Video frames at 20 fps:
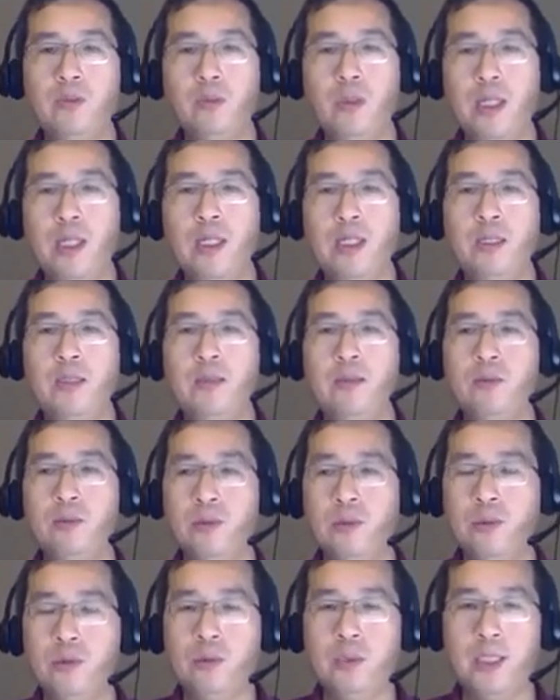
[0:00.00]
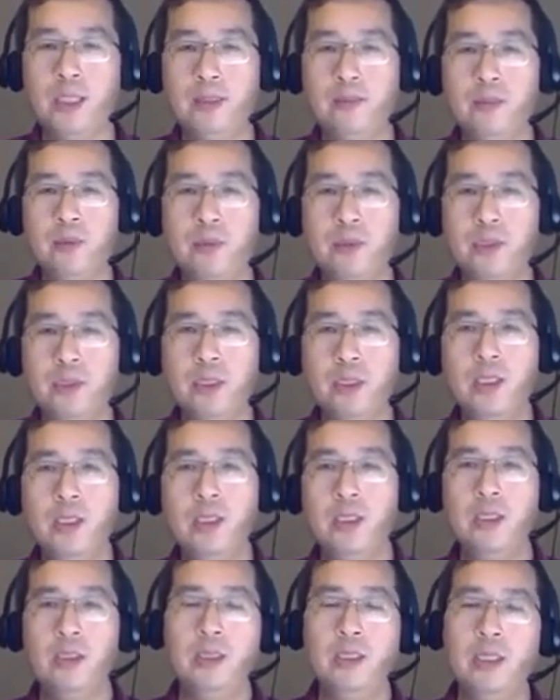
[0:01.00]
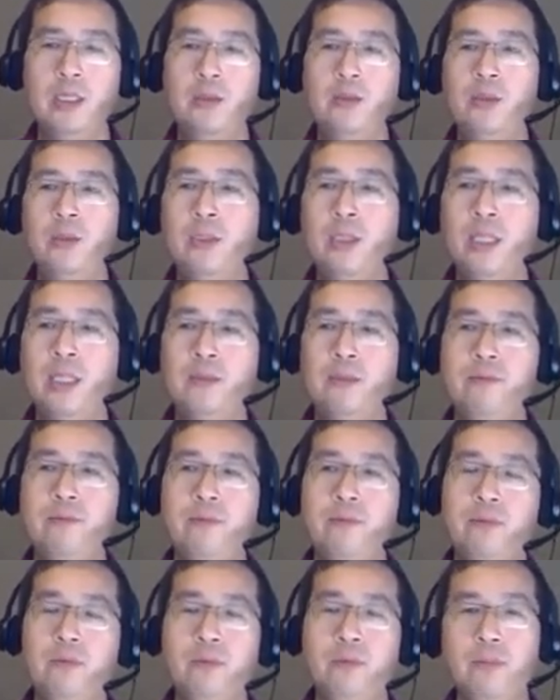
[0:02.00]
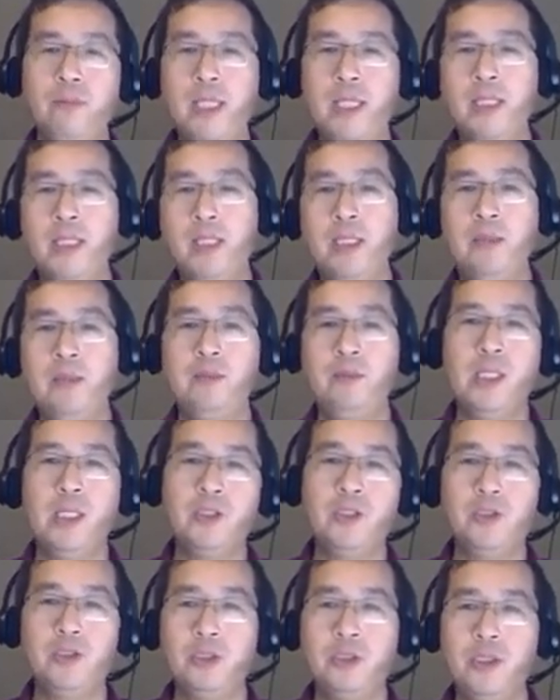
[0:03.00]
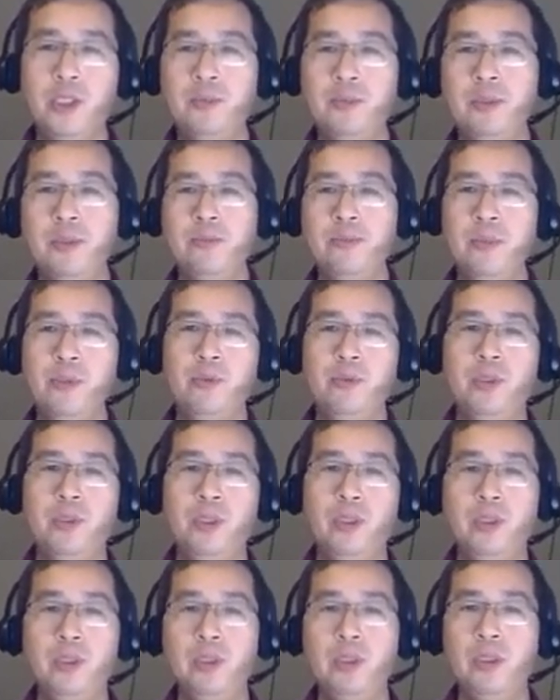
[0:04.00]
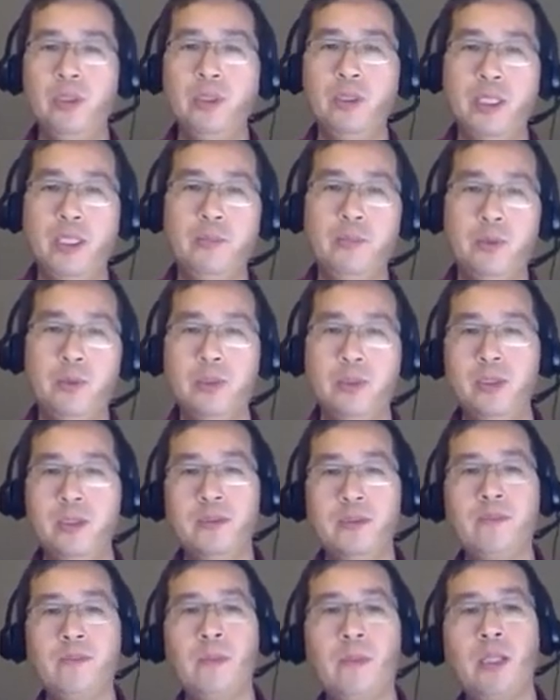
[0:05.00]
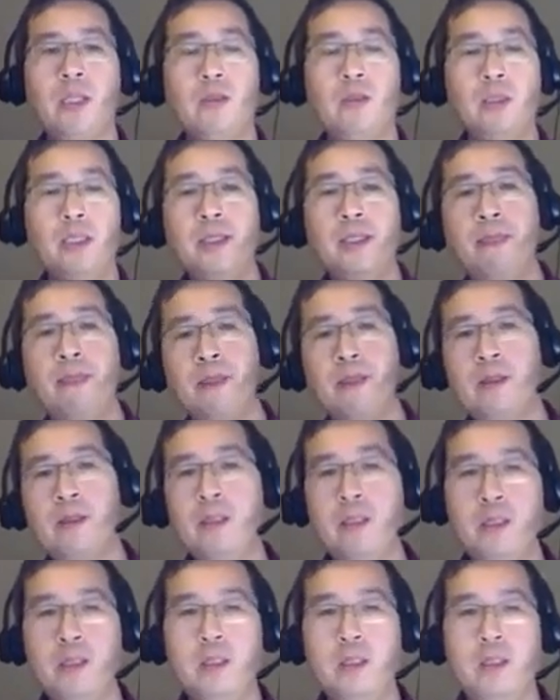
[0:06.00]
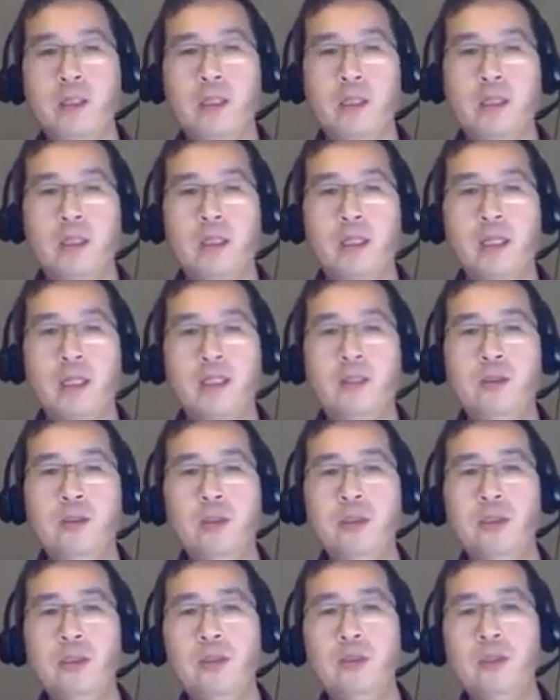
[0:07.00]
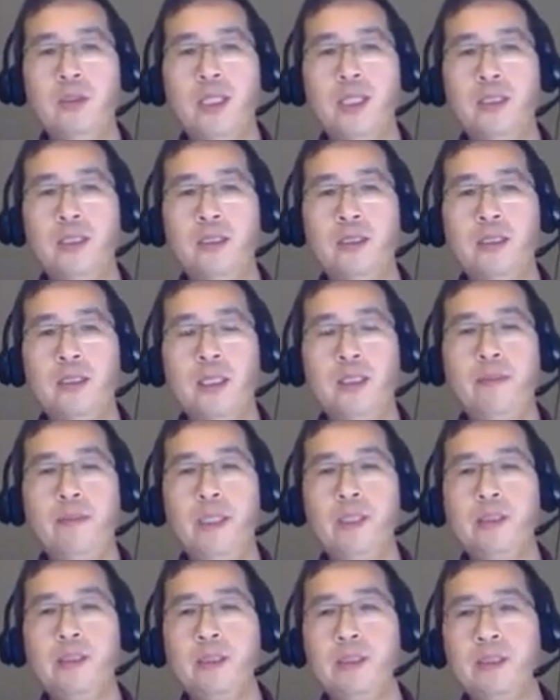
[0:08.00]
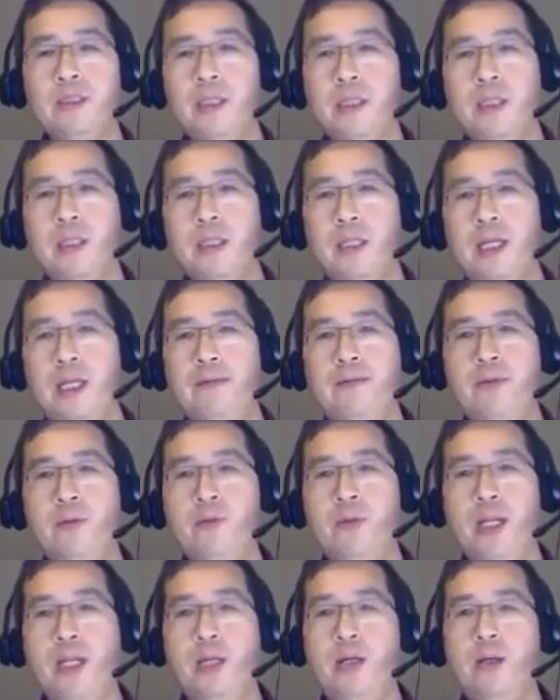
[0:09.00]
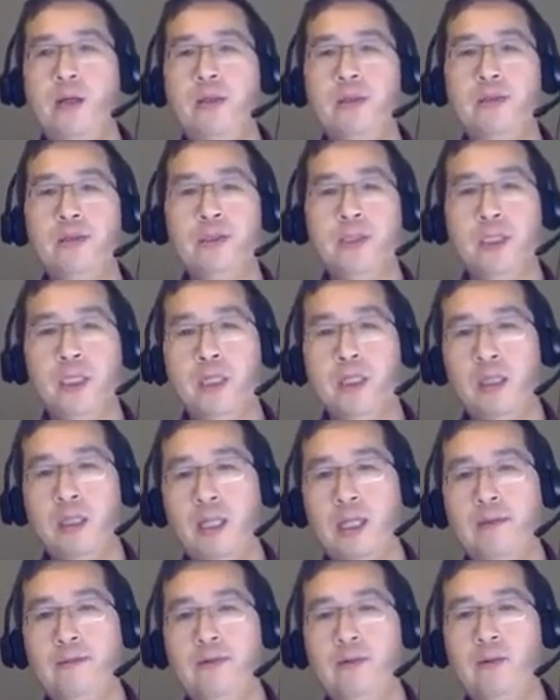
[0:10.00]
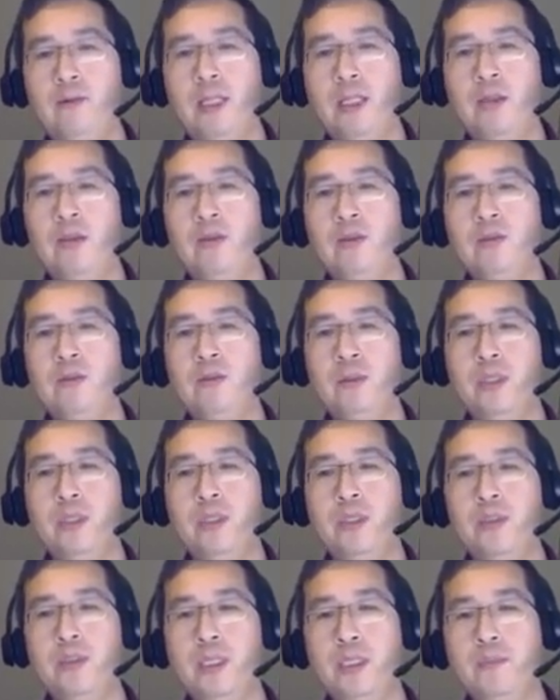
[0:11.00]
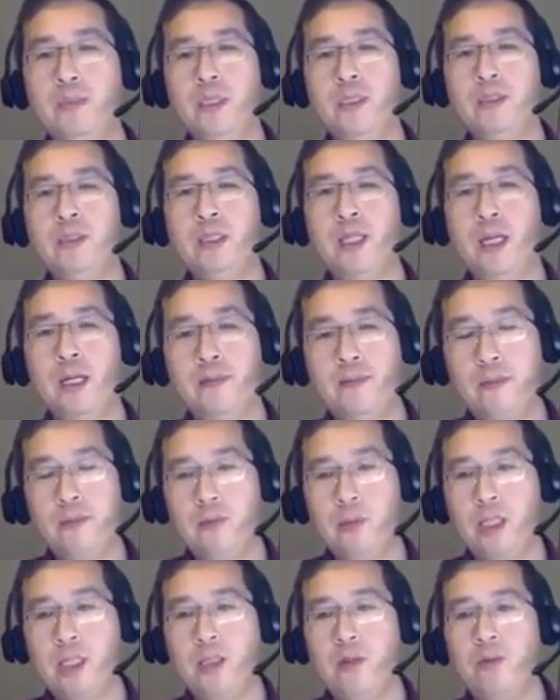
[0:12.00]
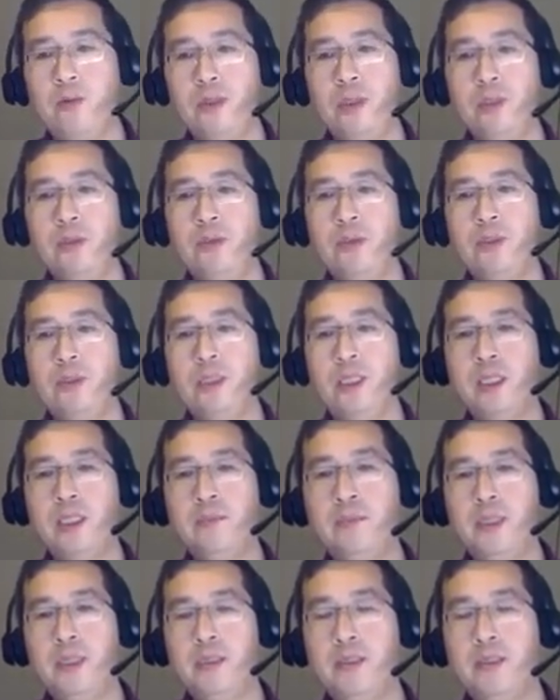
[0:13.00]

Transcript: They also have many relationships between the tables, okay? And also database is everywhere. Database is everywhere. We use database every day, okay?